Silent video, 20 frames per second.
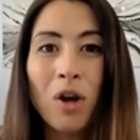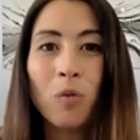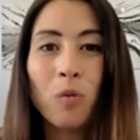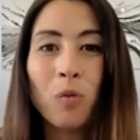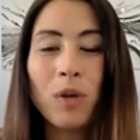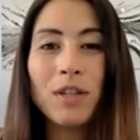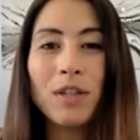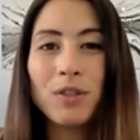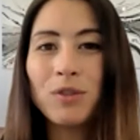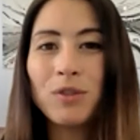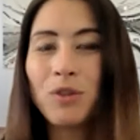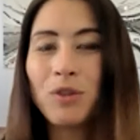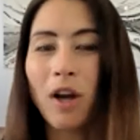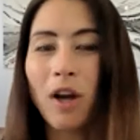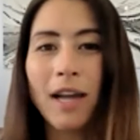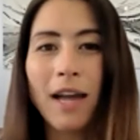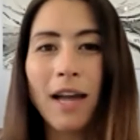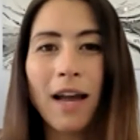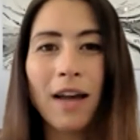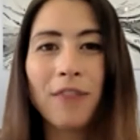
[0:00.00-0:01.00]
We do
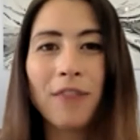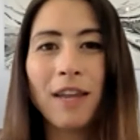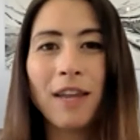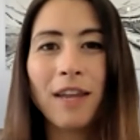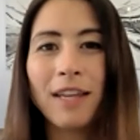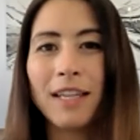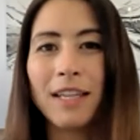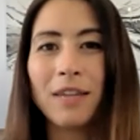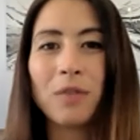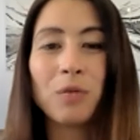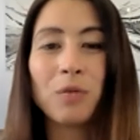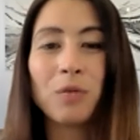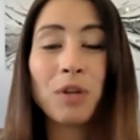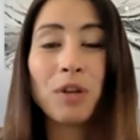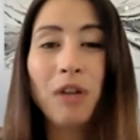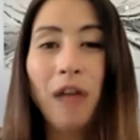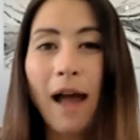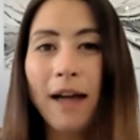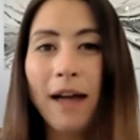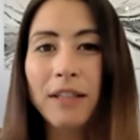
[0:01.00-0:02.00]
not have any
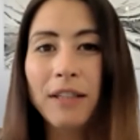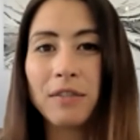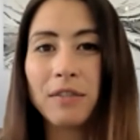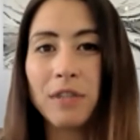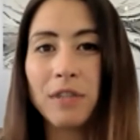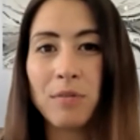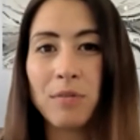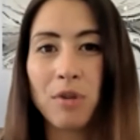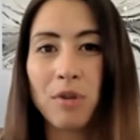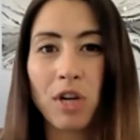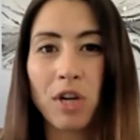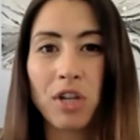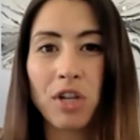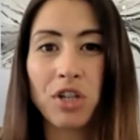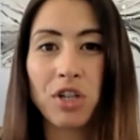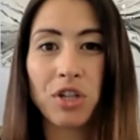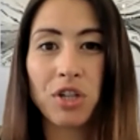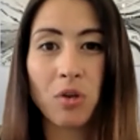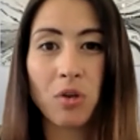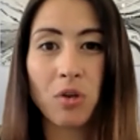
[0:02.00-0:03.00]
real active
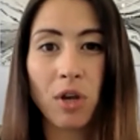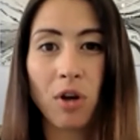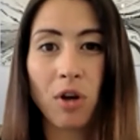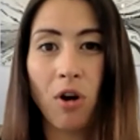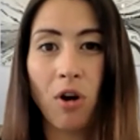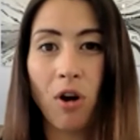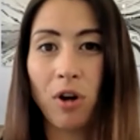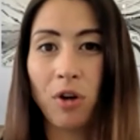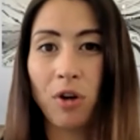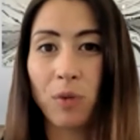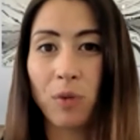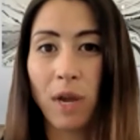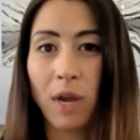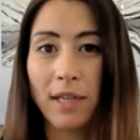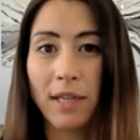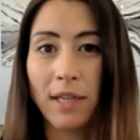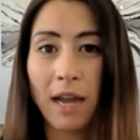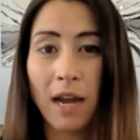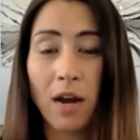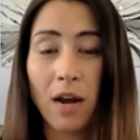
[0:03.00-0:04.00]
immigration going on
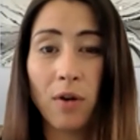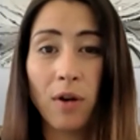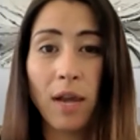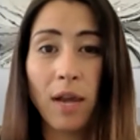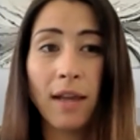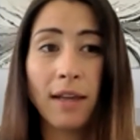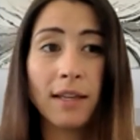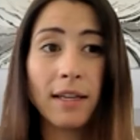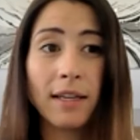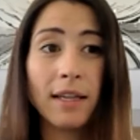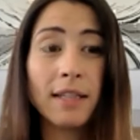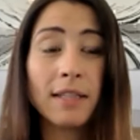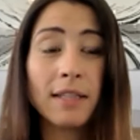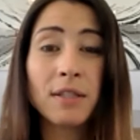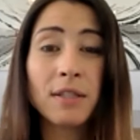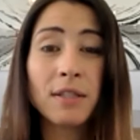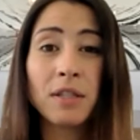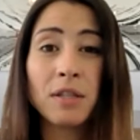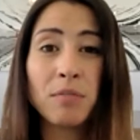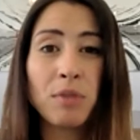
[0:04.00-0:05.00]
right now. And it's
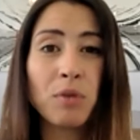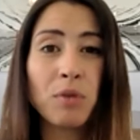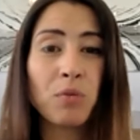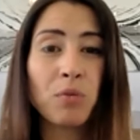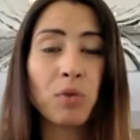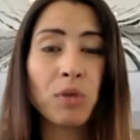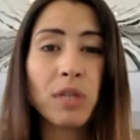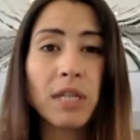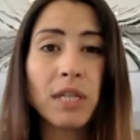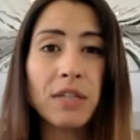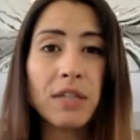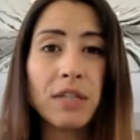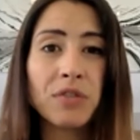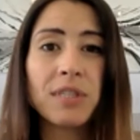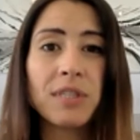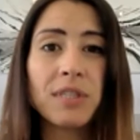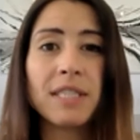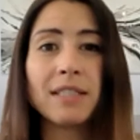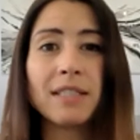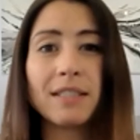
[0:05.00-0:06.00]
going to be really
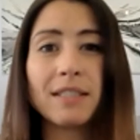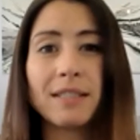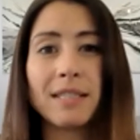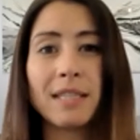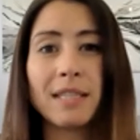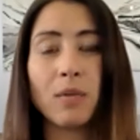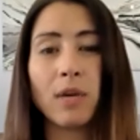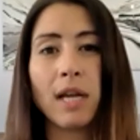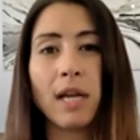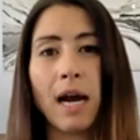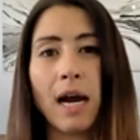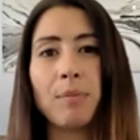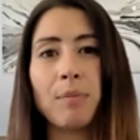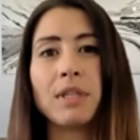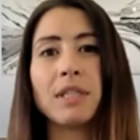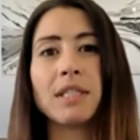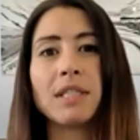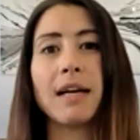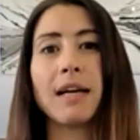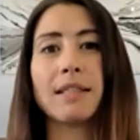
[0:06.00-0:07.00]
interesting to see what
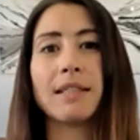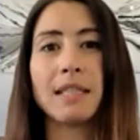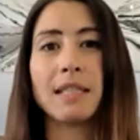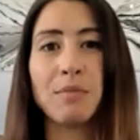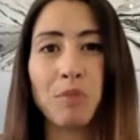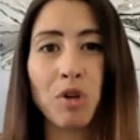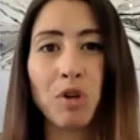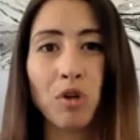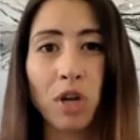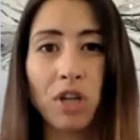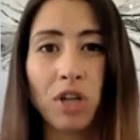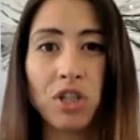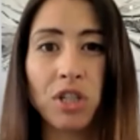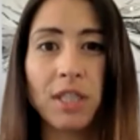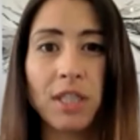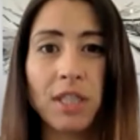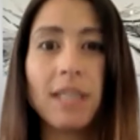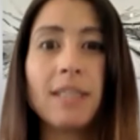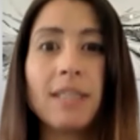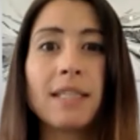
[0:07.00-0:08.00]
happens as
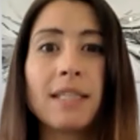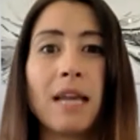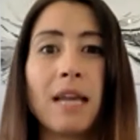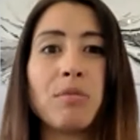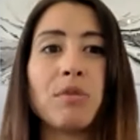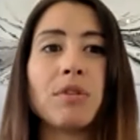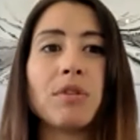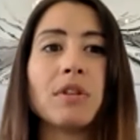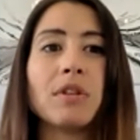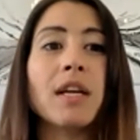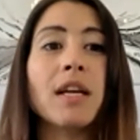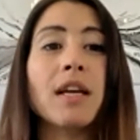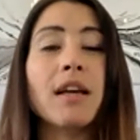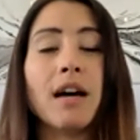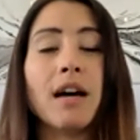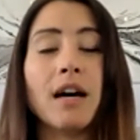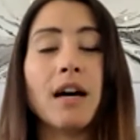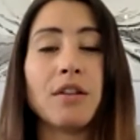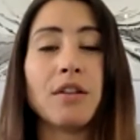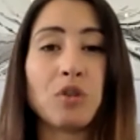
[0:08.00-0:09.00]
immigration is able,
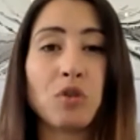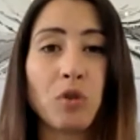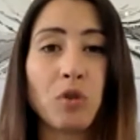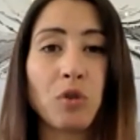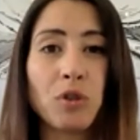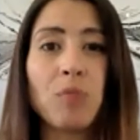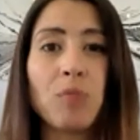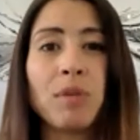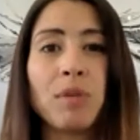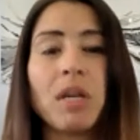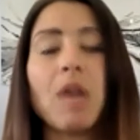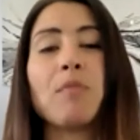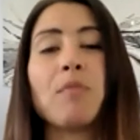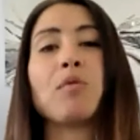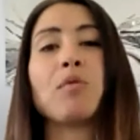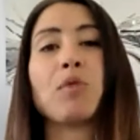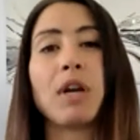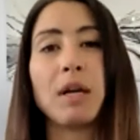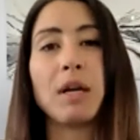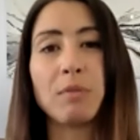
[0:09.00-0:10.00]
the doors open up
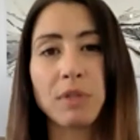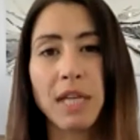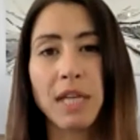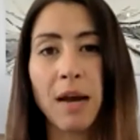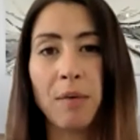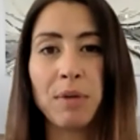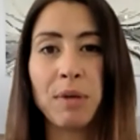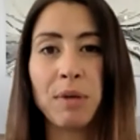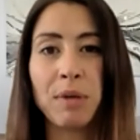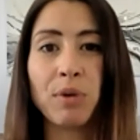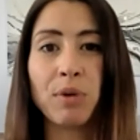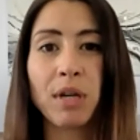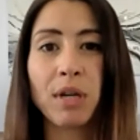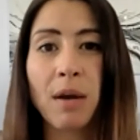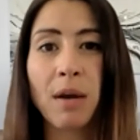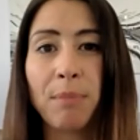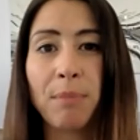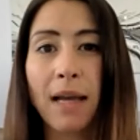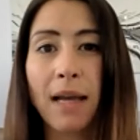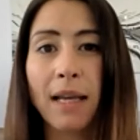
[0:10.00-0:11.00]
and we're able to have people
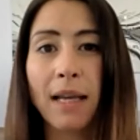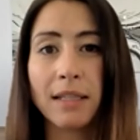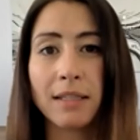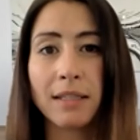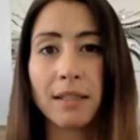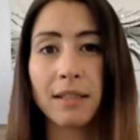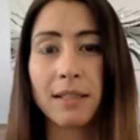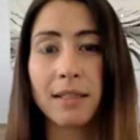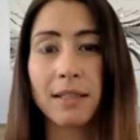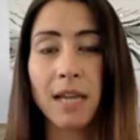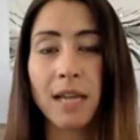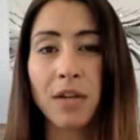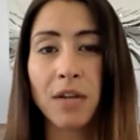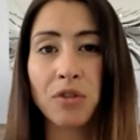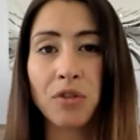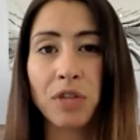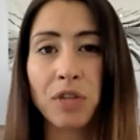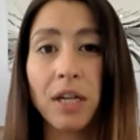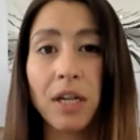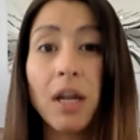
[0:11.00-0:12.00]
come back into this
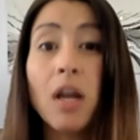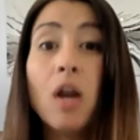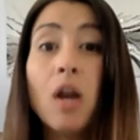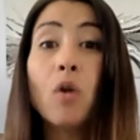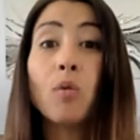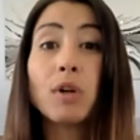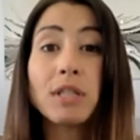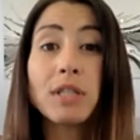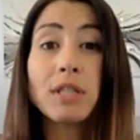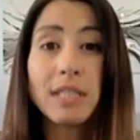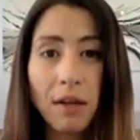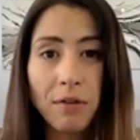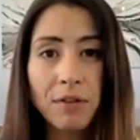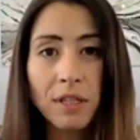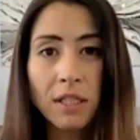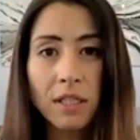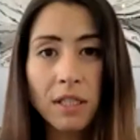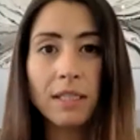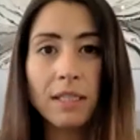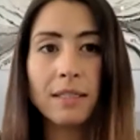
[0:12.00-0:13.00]
country. We're
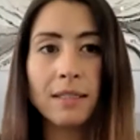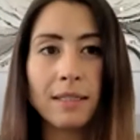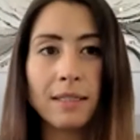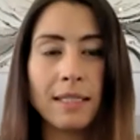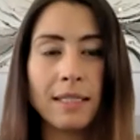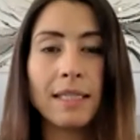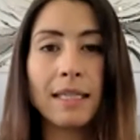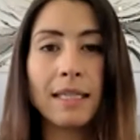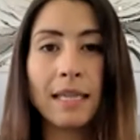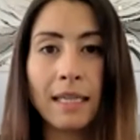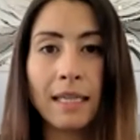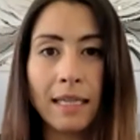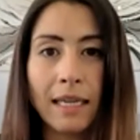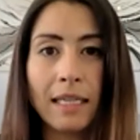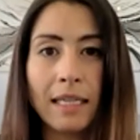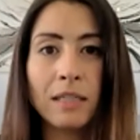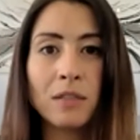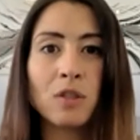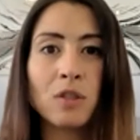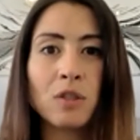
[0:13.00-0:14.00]
definitely seeing
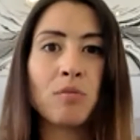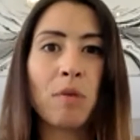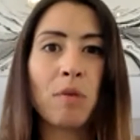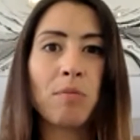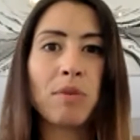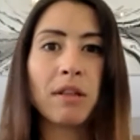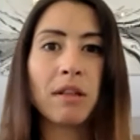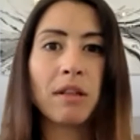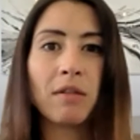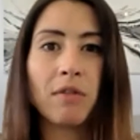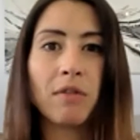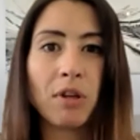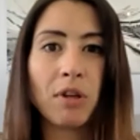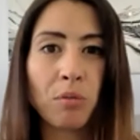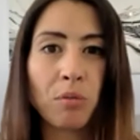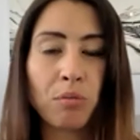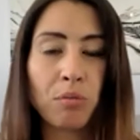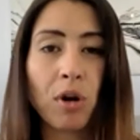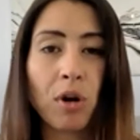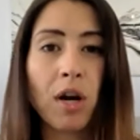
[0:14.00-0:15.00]
Canadians who might be living
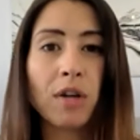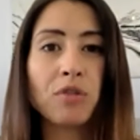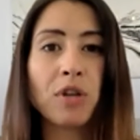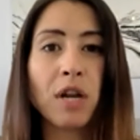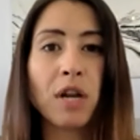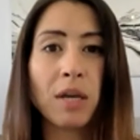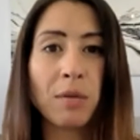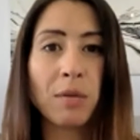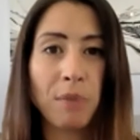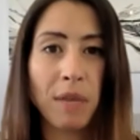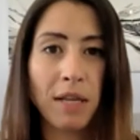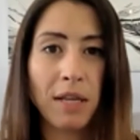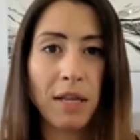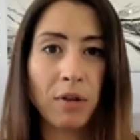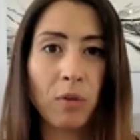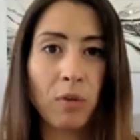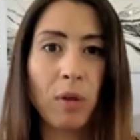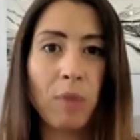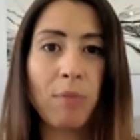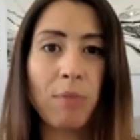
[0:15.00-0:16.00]
abroad trying to make
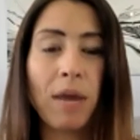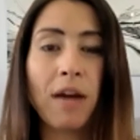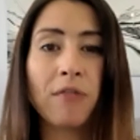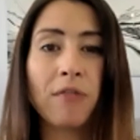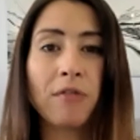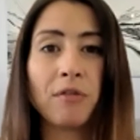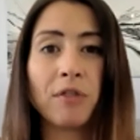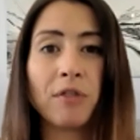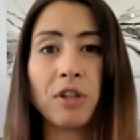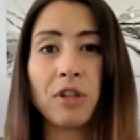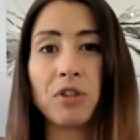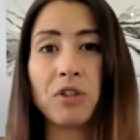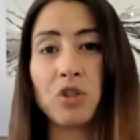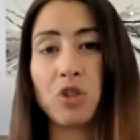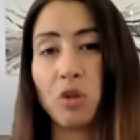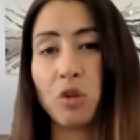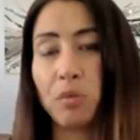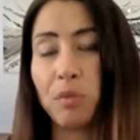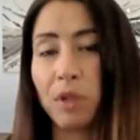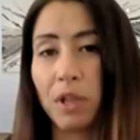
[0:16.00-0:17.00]
their way back for various
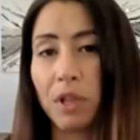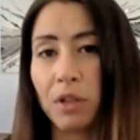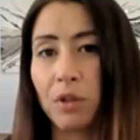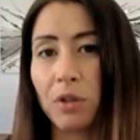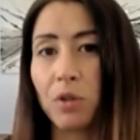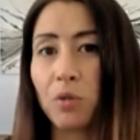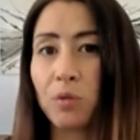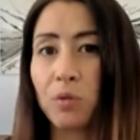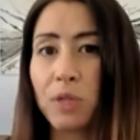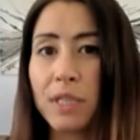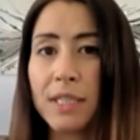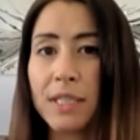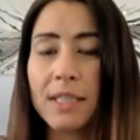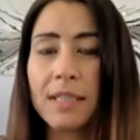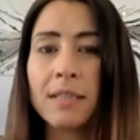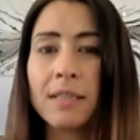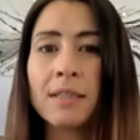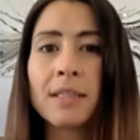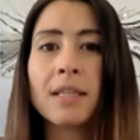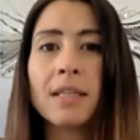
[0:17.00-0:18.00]
geopolitical
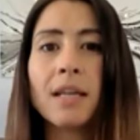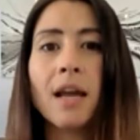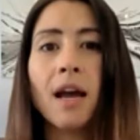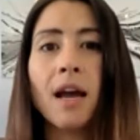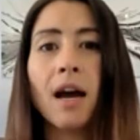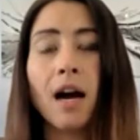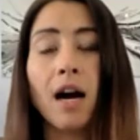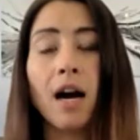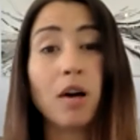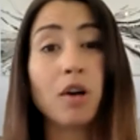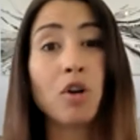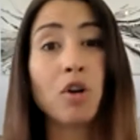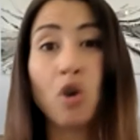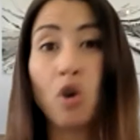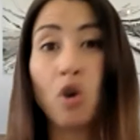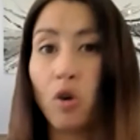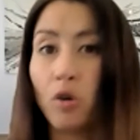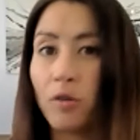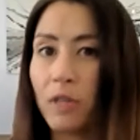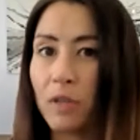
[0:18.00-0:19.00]
reasons,
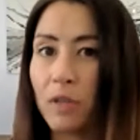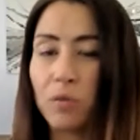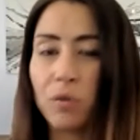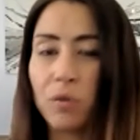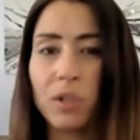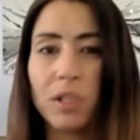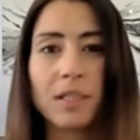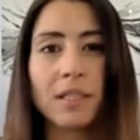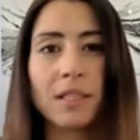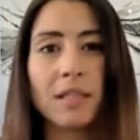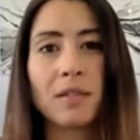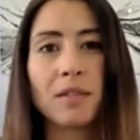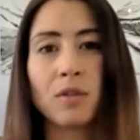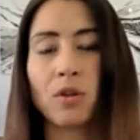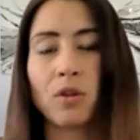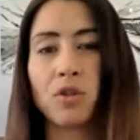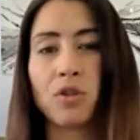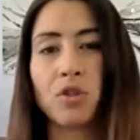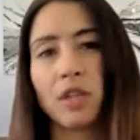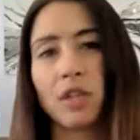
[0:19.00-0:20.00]
COVID reasons,
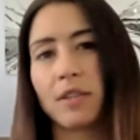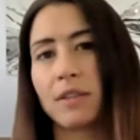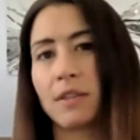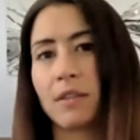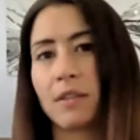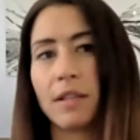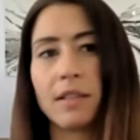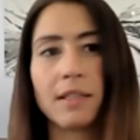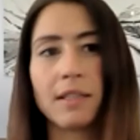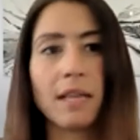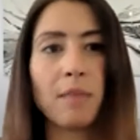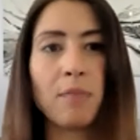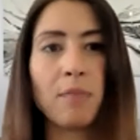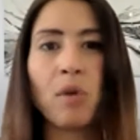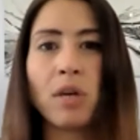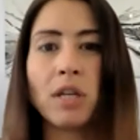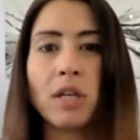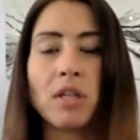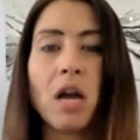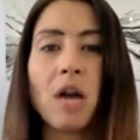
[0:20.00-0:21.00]
or just it's that
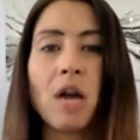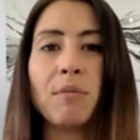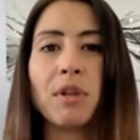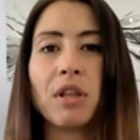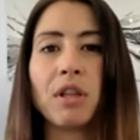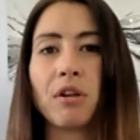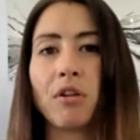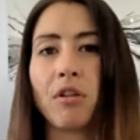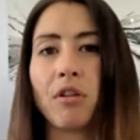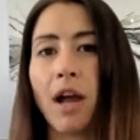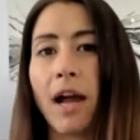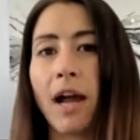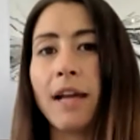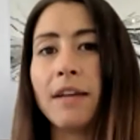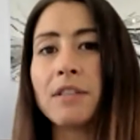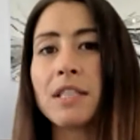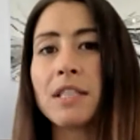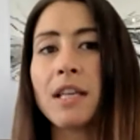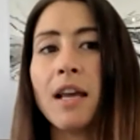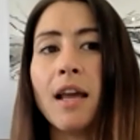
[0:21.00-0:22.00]
point in time in their
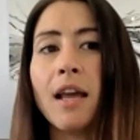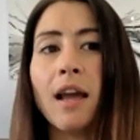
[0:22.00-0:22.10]
lives.